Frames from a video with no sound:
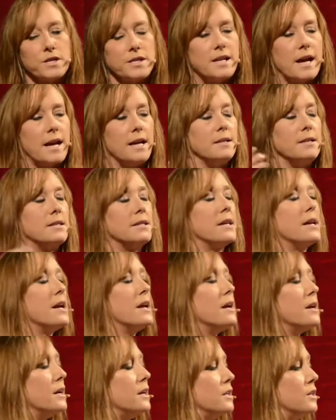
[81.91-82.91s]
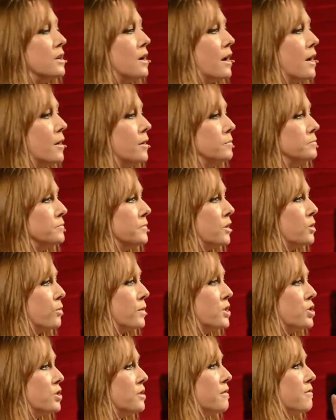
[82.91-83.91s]
states in the
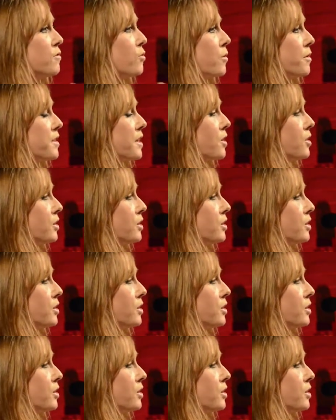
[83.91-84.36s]
region of North